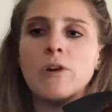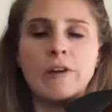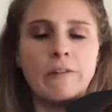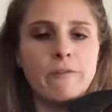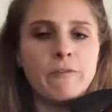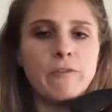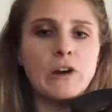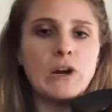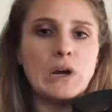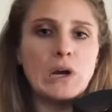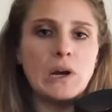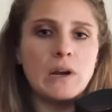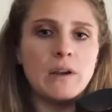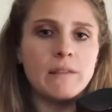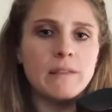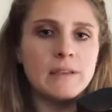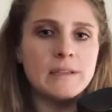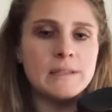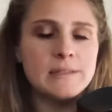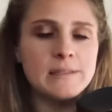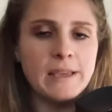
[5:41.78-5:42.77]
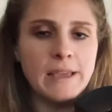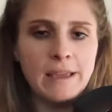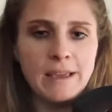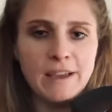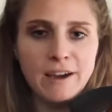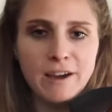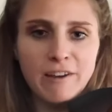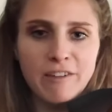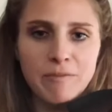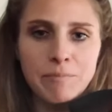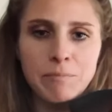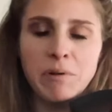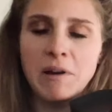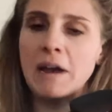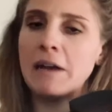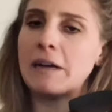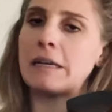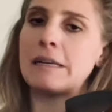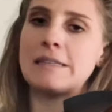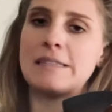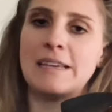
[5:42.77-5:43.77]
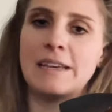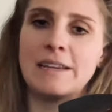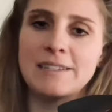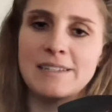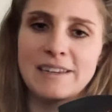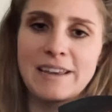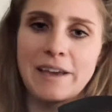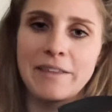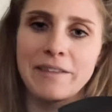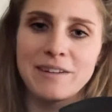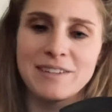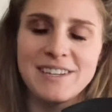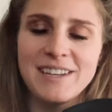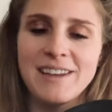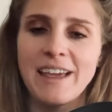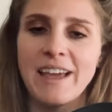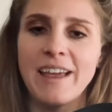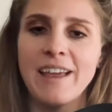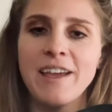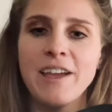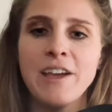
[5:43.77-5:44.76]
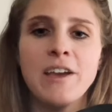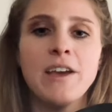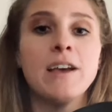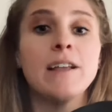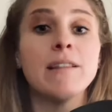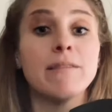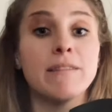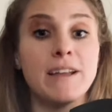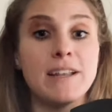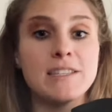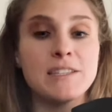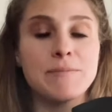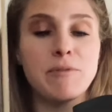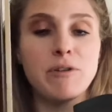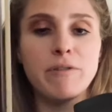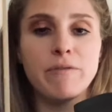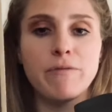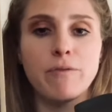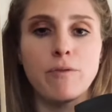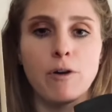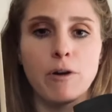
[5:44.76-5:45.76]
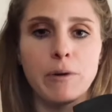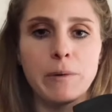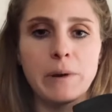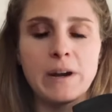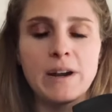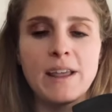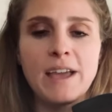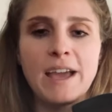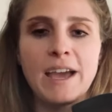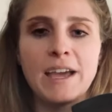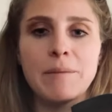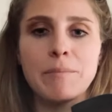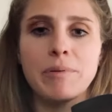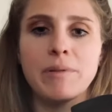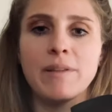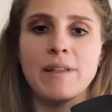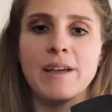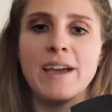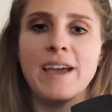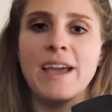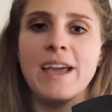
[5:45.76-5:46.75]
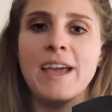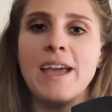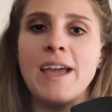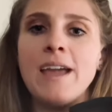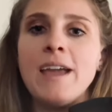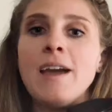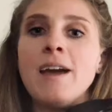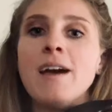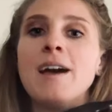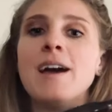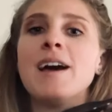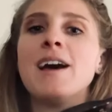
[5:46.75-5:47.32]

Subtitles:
For the sake of practicing together today, let's move forward and play